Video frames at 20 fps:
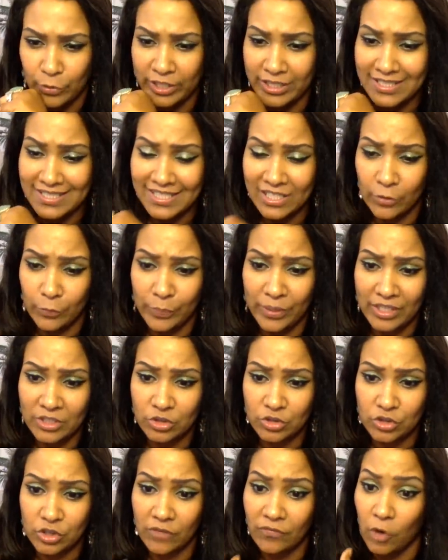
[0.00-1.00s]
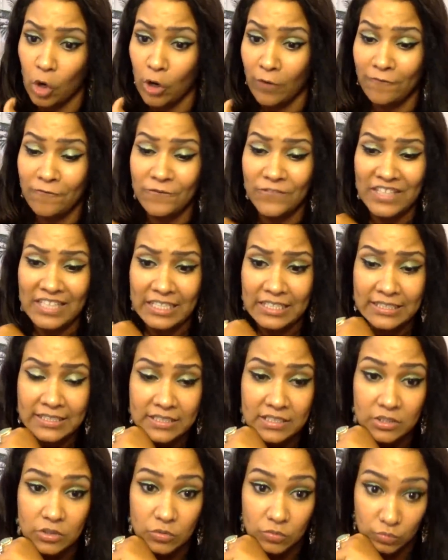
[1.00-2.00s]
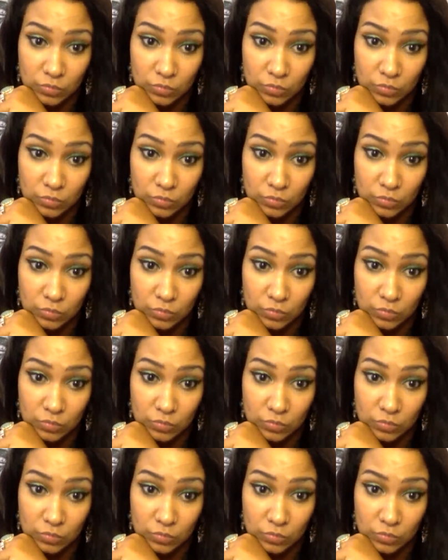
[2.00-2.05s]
we can sell pictures of our feet